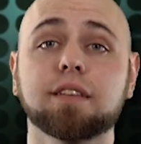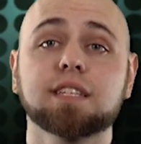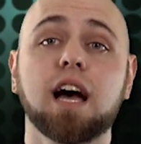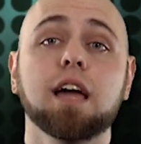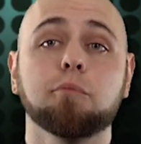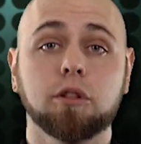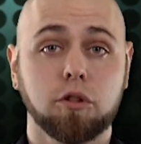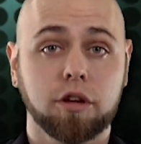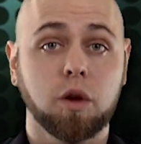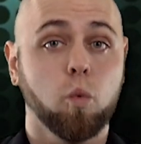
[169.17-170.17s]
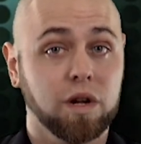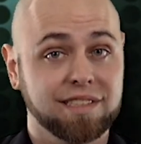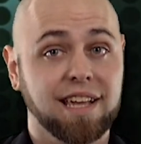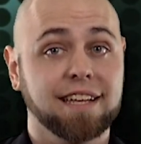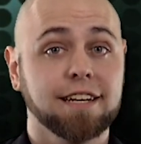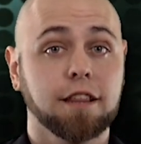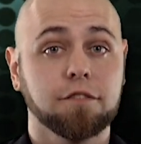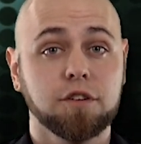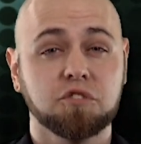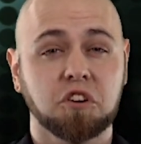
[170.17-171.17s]
of the time when looking one second into
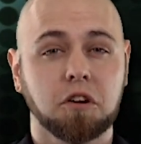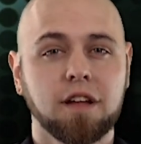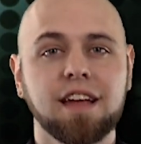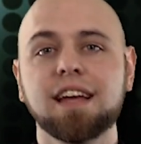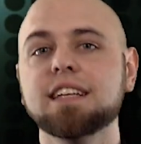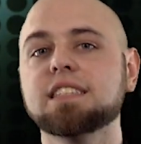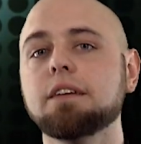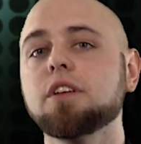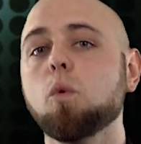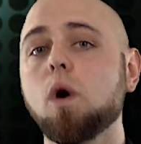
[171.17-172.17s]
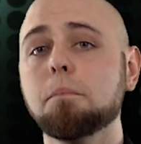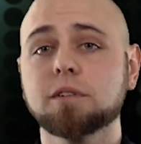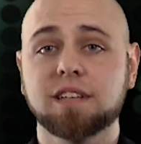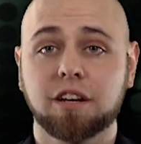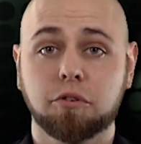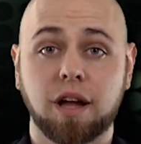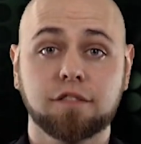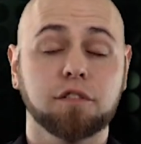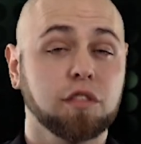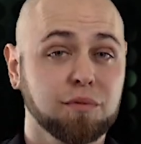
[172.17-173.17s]
the future, 71%
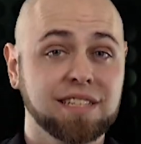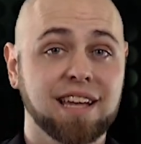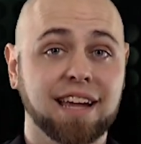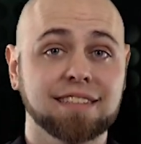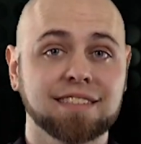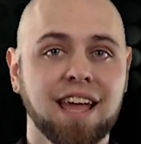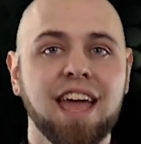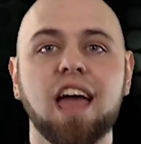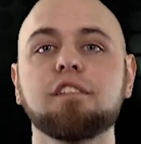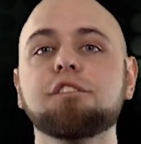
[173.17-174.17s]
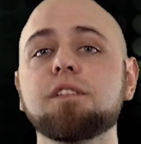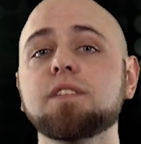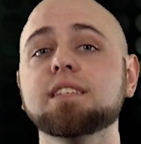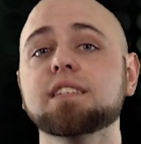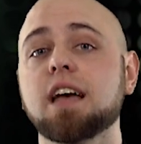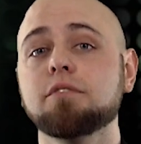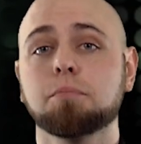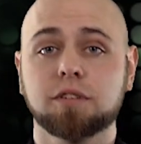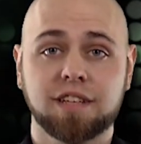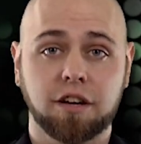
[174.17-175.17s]
correct for 3 seconds, and
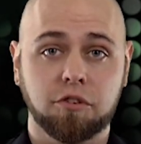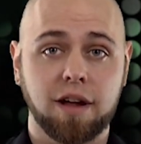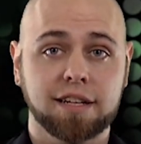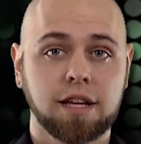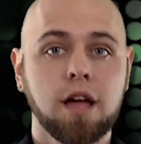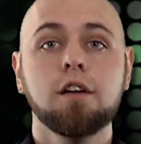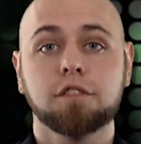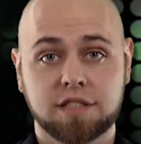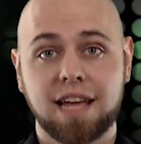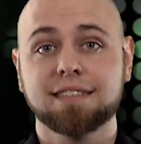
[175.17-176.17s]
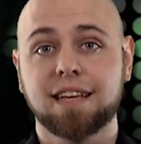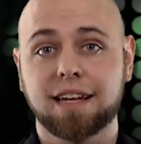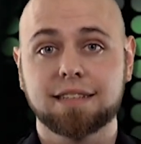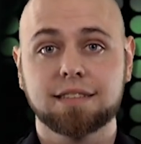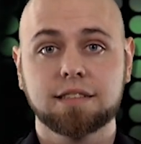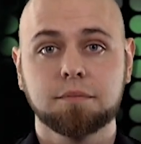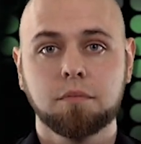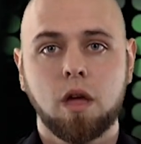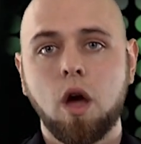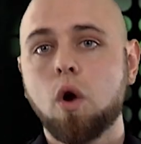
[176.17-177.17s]
57% correct for 10 seconds.
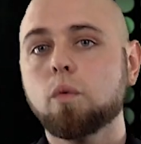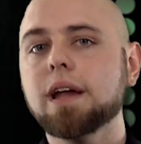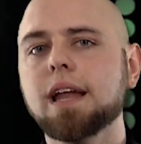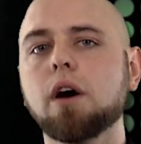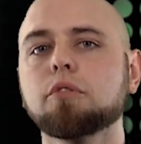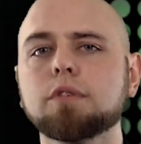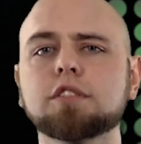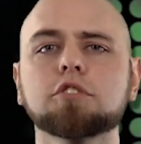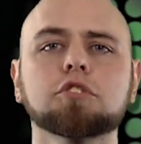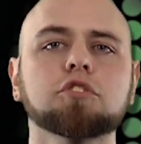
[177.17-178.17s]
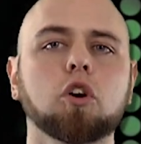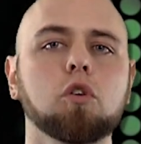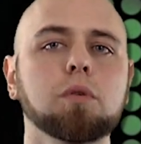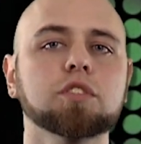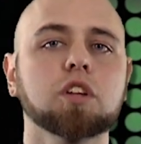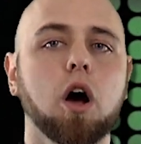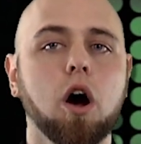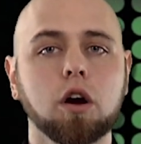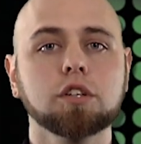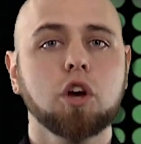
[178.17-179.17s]
Right now, the researchers are almost
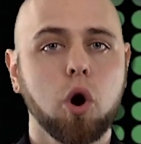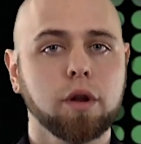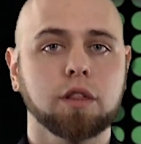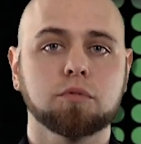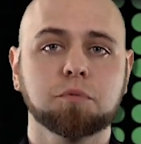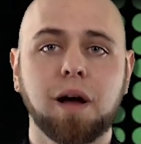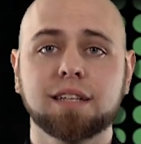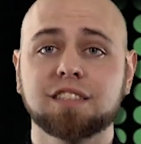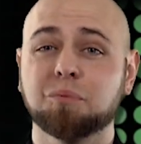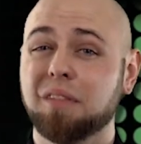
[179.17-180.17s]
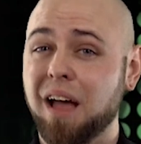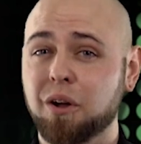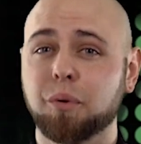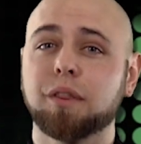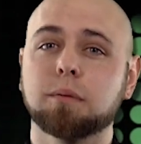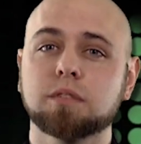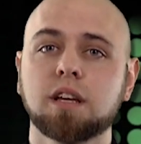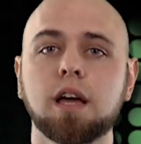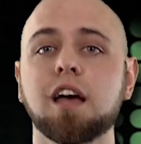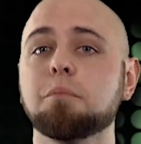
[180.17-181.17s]
hard coding the responses
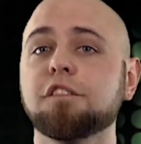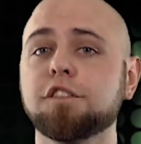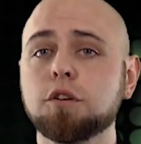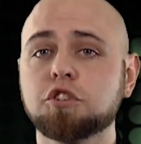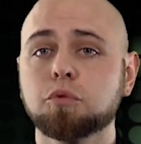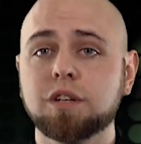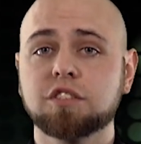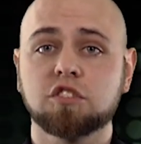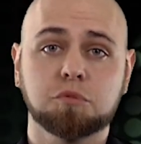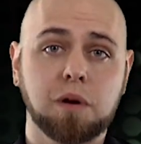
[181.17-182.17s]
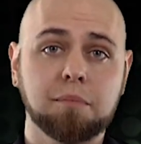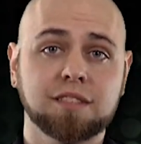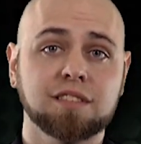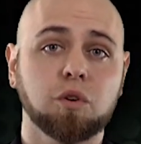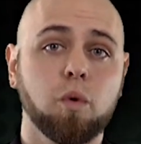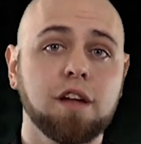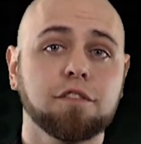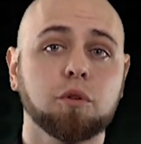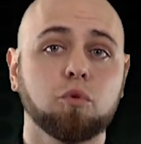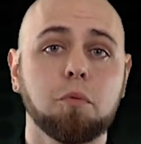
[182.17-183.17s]
algorithms, but future research promises a way
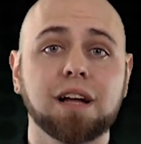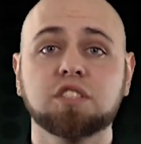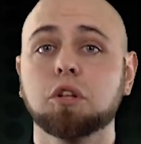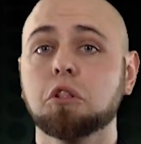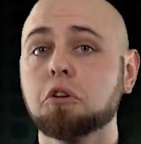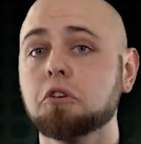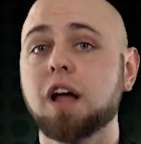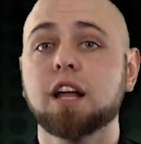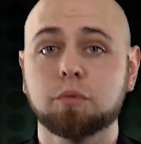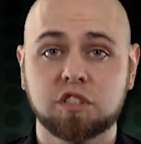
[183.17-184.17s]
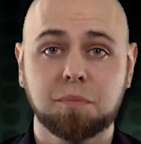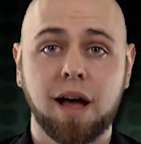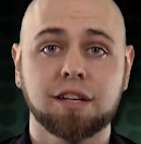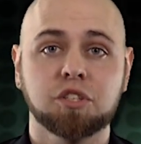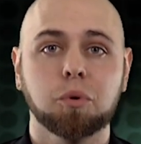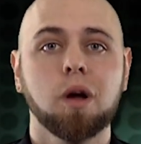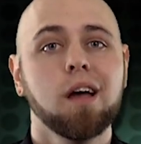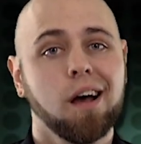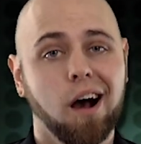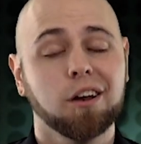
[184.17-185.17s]
for the robot to learn how to respond to
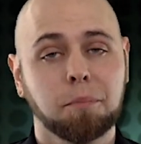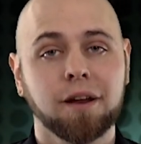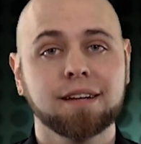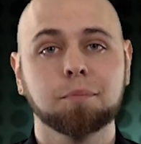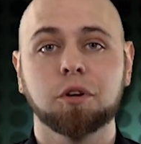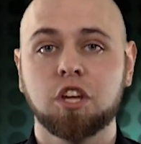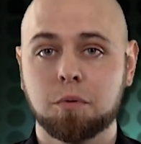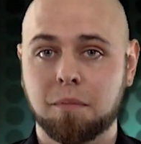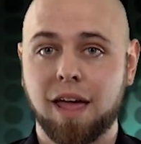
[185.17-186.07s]
unpredictable human